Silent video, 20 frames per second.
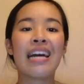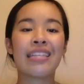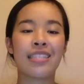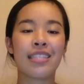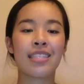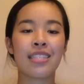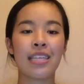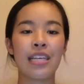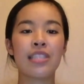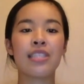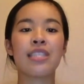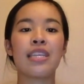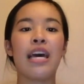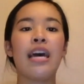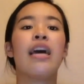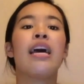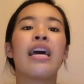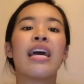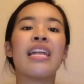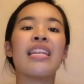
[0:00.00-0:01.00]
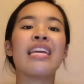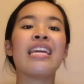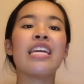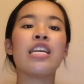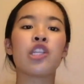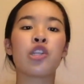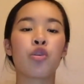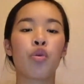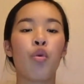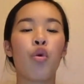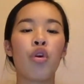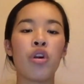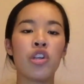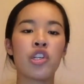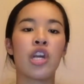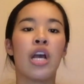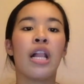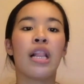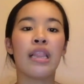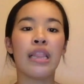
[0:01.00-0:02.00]
at sunset, and Agent
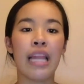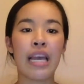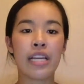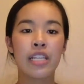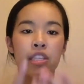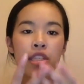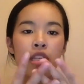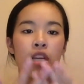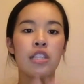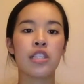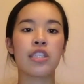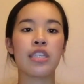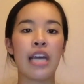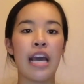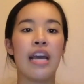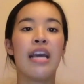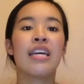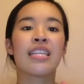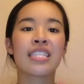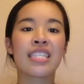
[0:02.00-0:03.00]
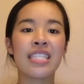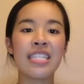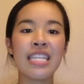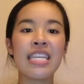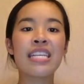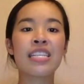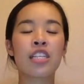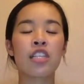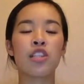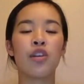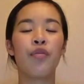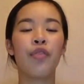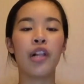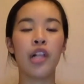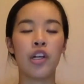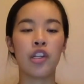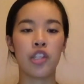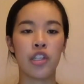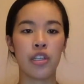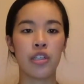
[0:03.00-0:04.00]
Orange, like sunset, sneaks into
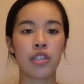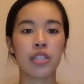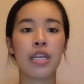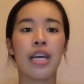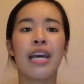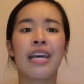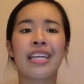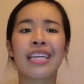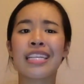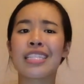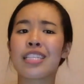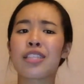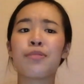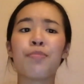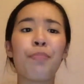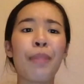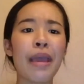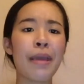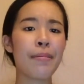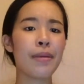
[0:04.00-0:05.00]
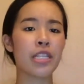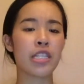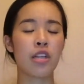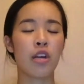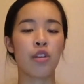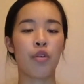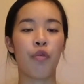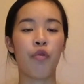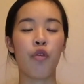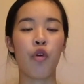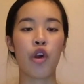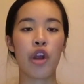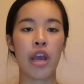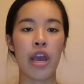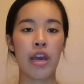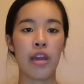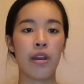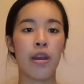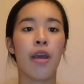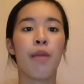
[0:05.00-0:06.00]
villages, kisses babies on the
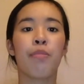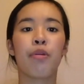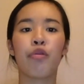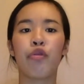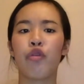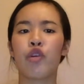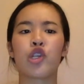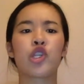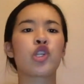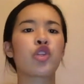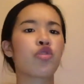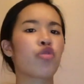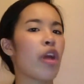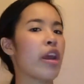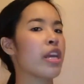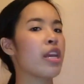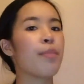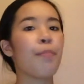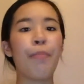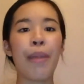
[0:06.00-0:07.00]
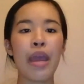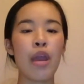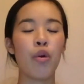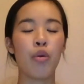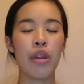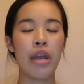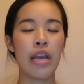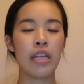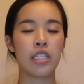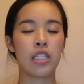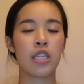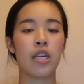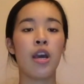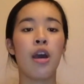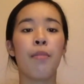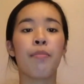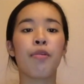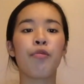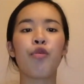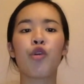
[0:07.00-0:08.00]
forehead before striking bayonet,
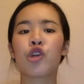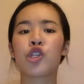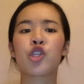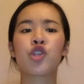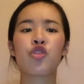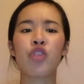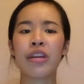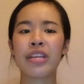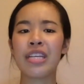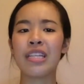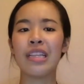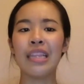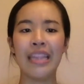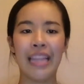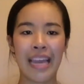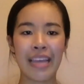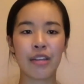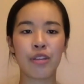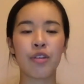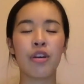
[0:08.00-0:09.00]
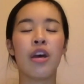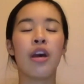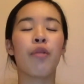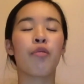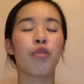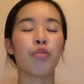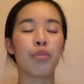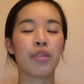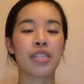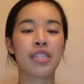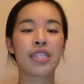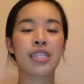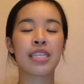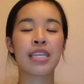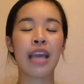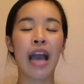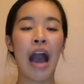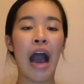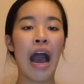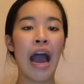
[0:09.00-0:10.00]
before striking light from the
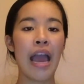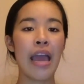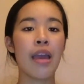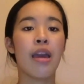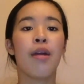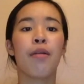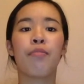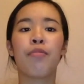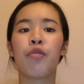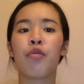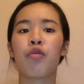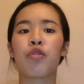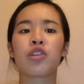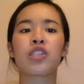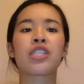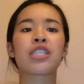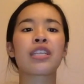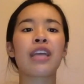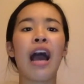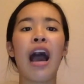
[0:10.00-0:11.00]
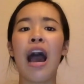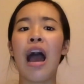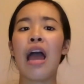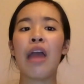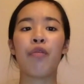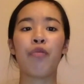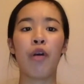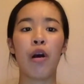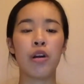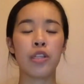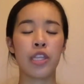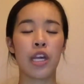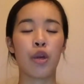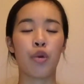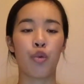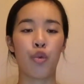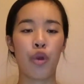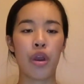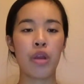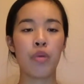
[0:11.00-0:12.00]
sky, before sky falls like
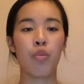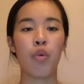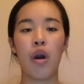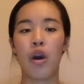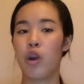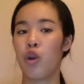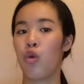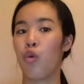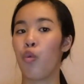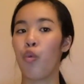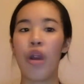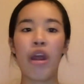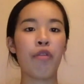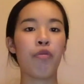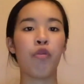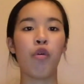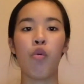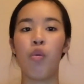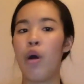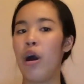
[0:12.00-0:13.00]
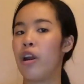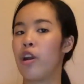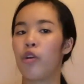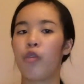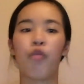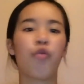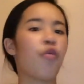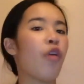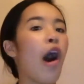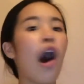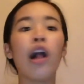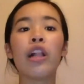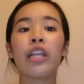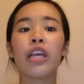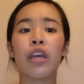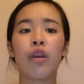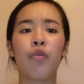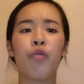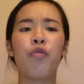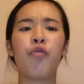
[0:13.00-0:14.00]
rainwater, rifle water,
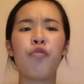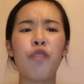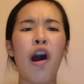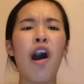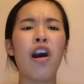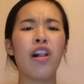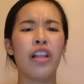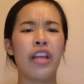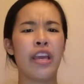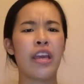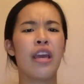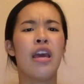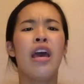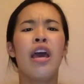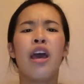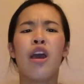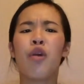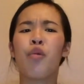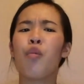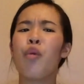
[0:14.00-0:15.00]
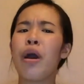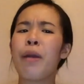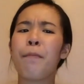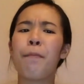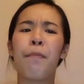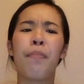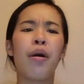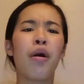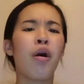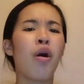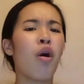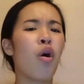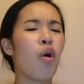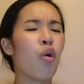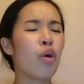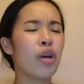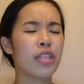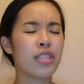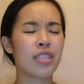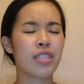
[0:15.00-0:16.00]
falling, falling. And white
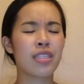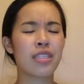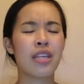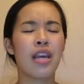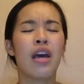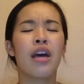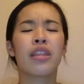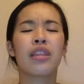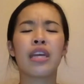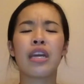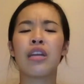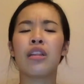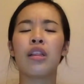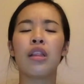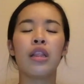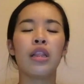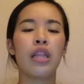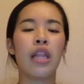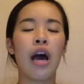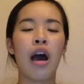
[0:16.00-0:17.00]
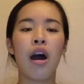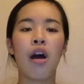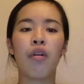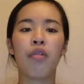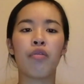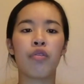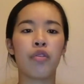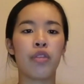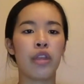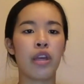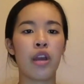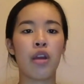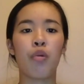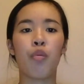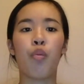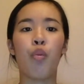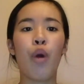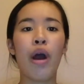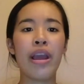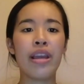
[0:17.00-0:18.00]
poets, they love
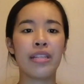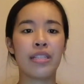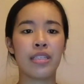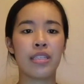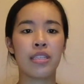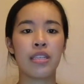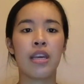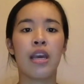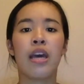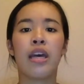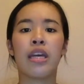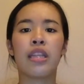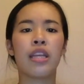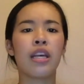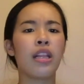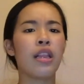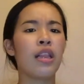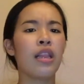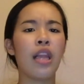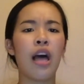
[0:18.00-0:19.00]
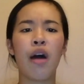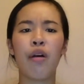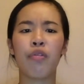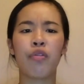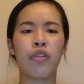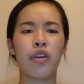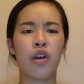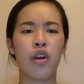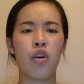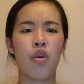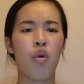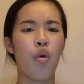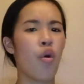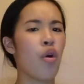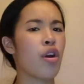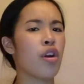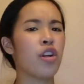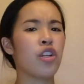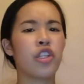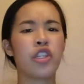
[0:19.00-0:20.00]
their white, and they love their
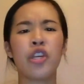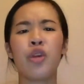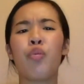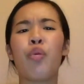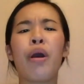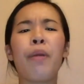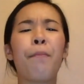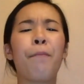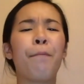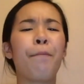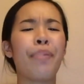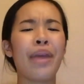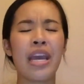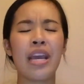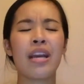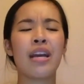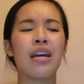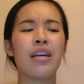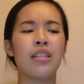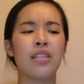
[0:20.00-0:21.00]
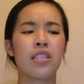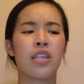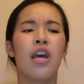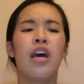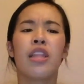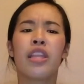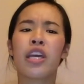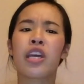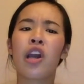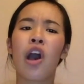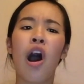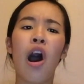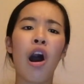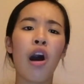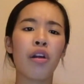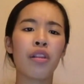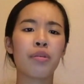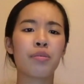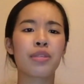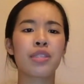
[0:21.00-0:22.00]
orange, and white bands, they
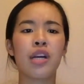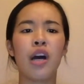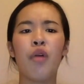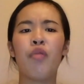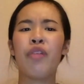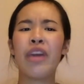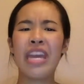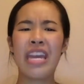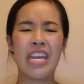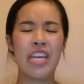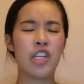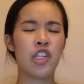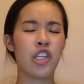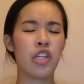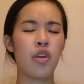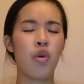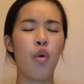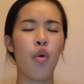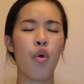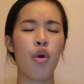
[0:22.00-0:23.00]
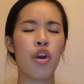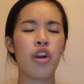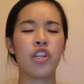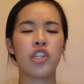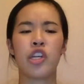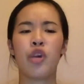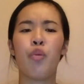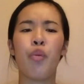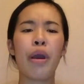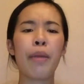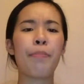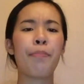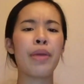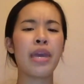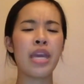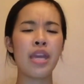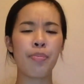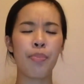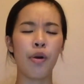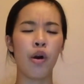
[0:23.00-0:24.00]
call themselves Agent Orange, and white
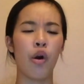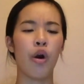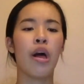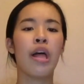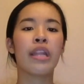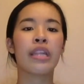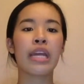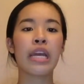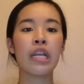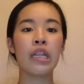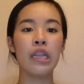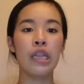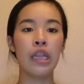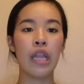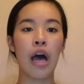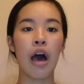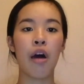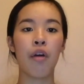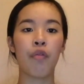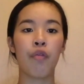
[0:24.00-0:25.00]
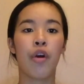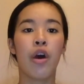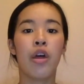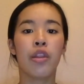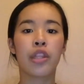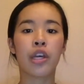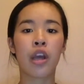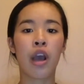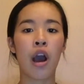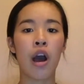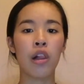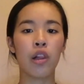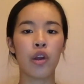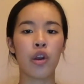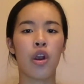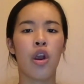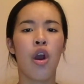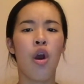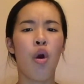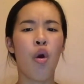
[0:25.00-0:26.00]
people, they love the
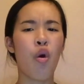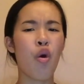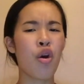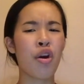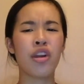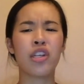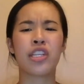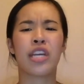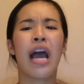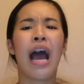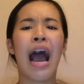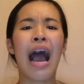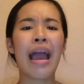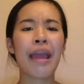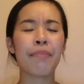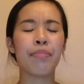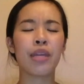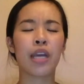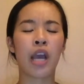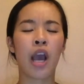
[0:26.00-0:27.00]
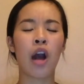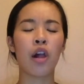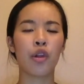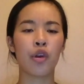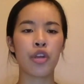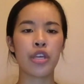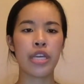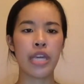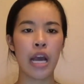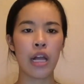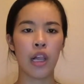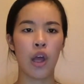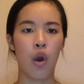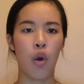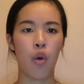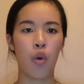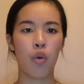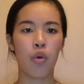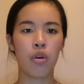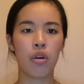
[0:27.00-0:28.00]
color orange. I am the color
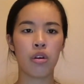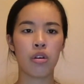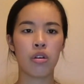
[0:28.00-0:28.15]
yellow.